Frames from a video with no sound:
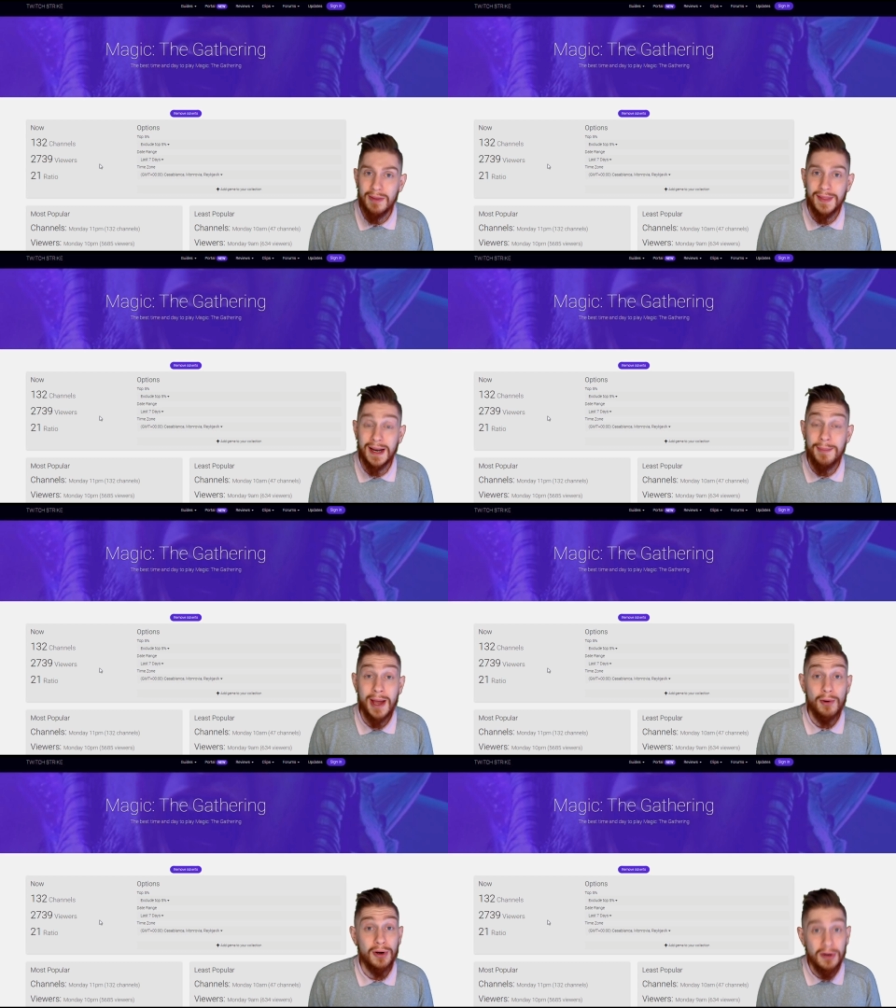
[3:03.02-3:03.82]
that I'm
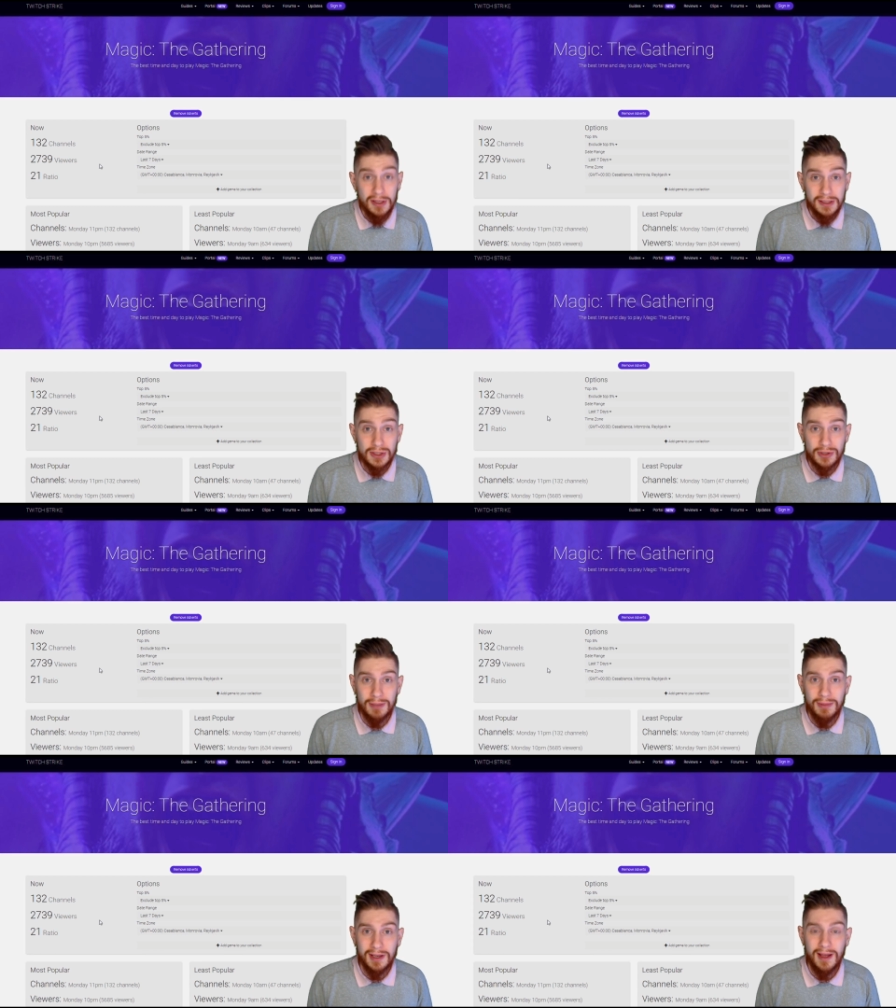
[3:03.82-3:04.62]
now currently
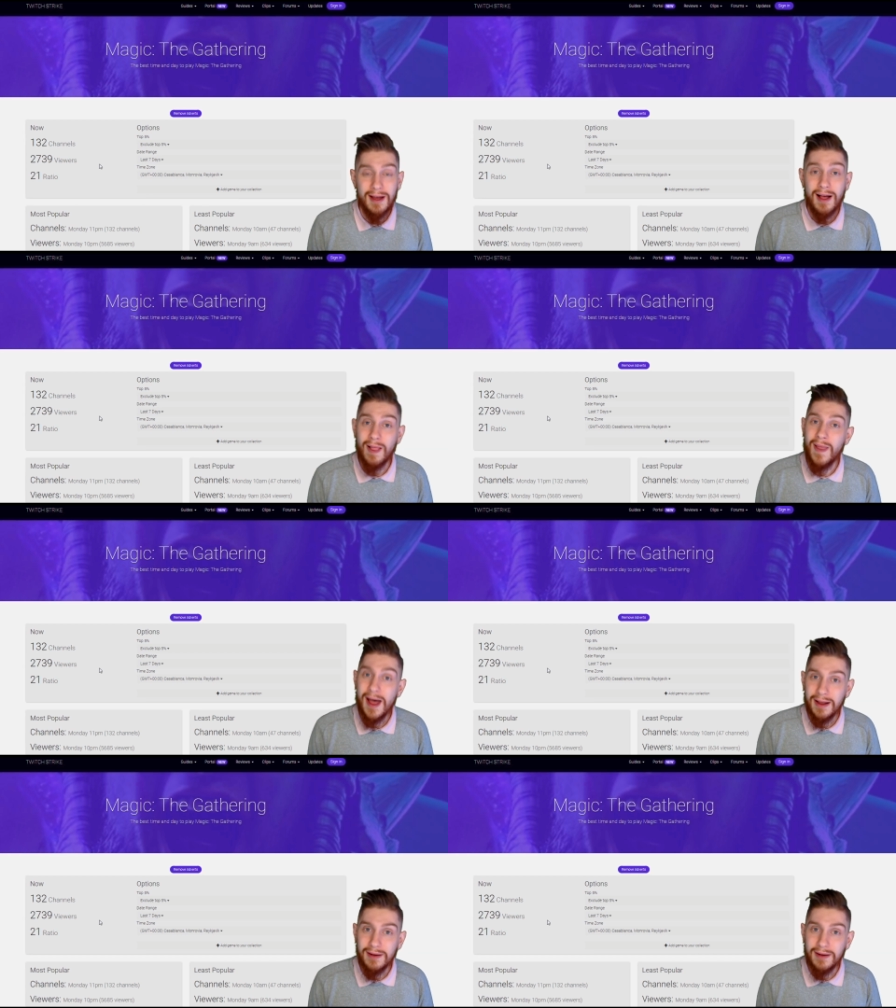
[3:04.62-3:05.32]
streaming a lot